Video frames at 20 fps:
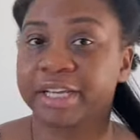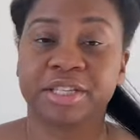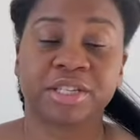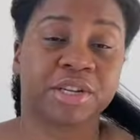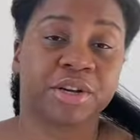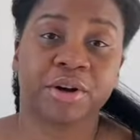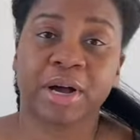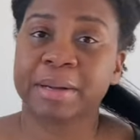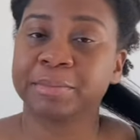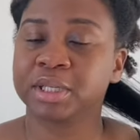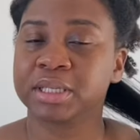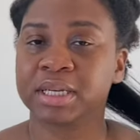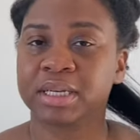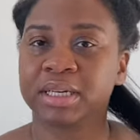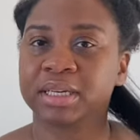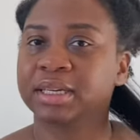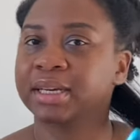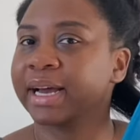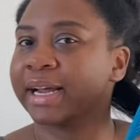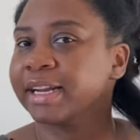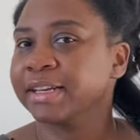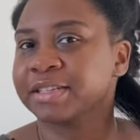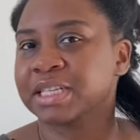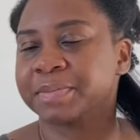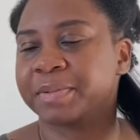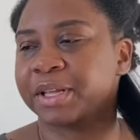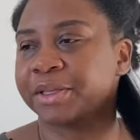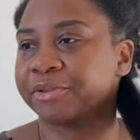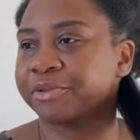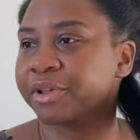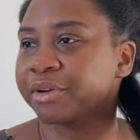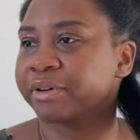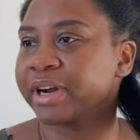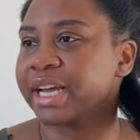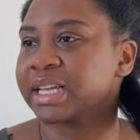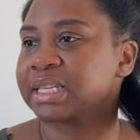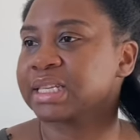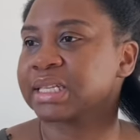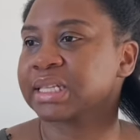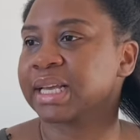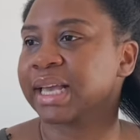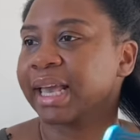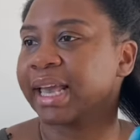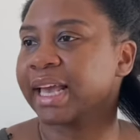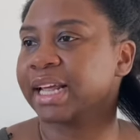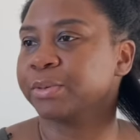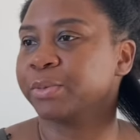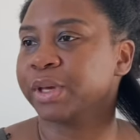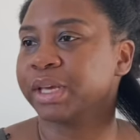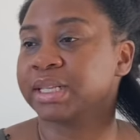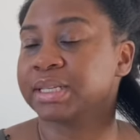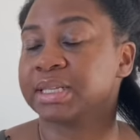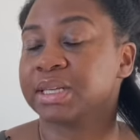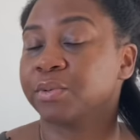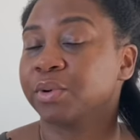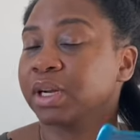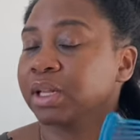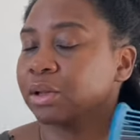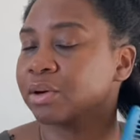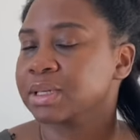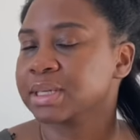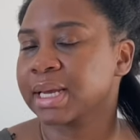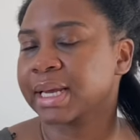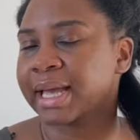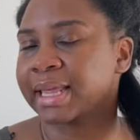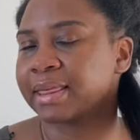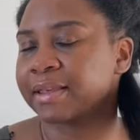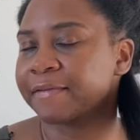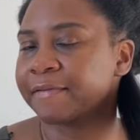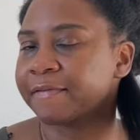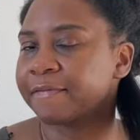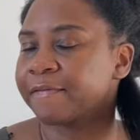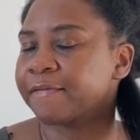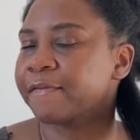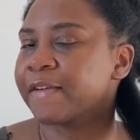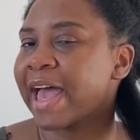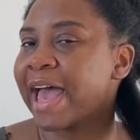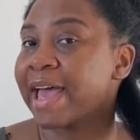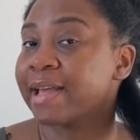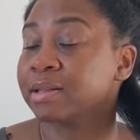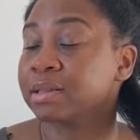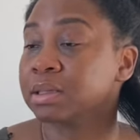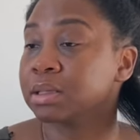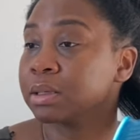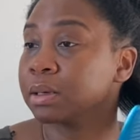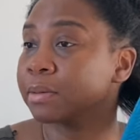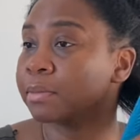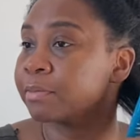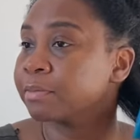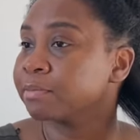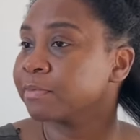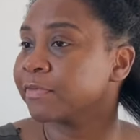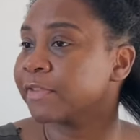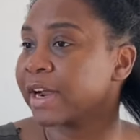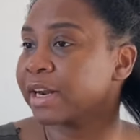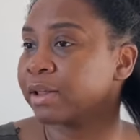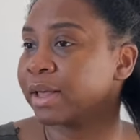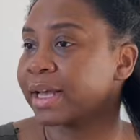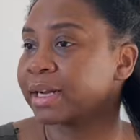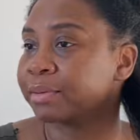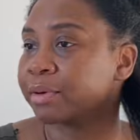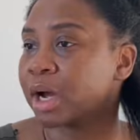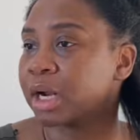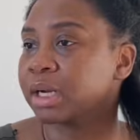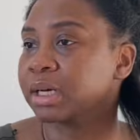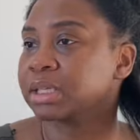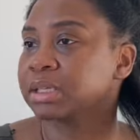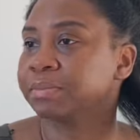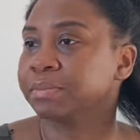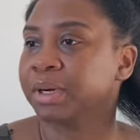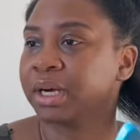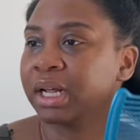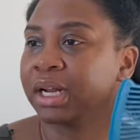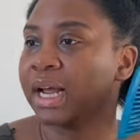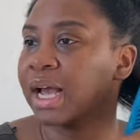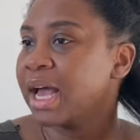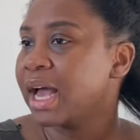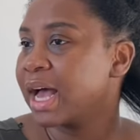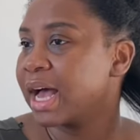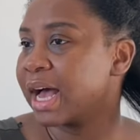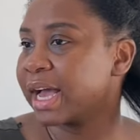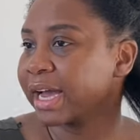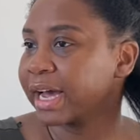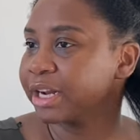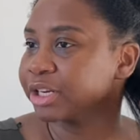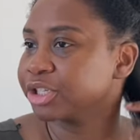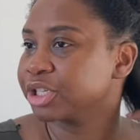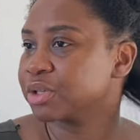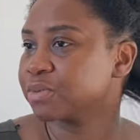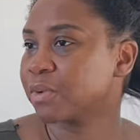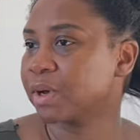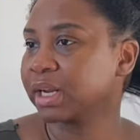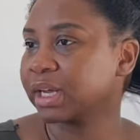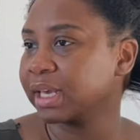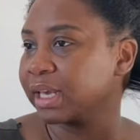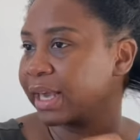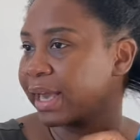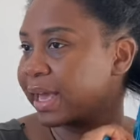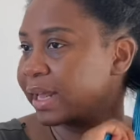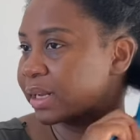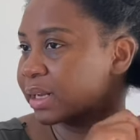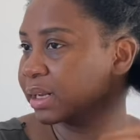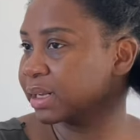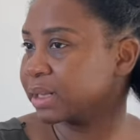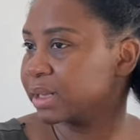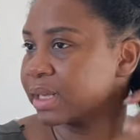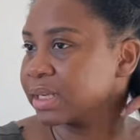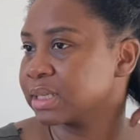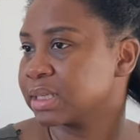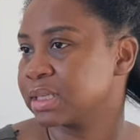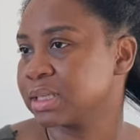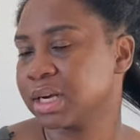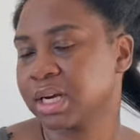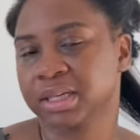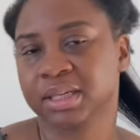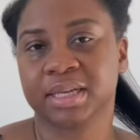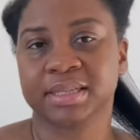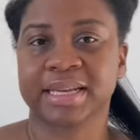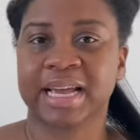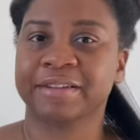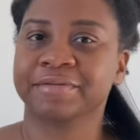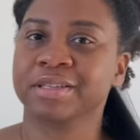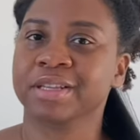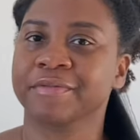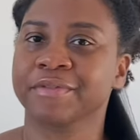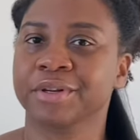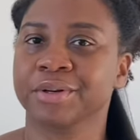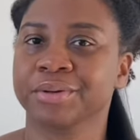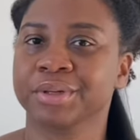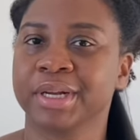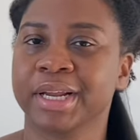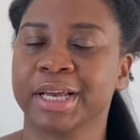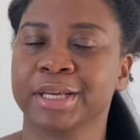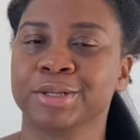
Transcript: So I'm just gonna kind of speed through the rest and we can see what it looks like at the end, final end product. But I kind of just want to get this done because I have stuff to do today.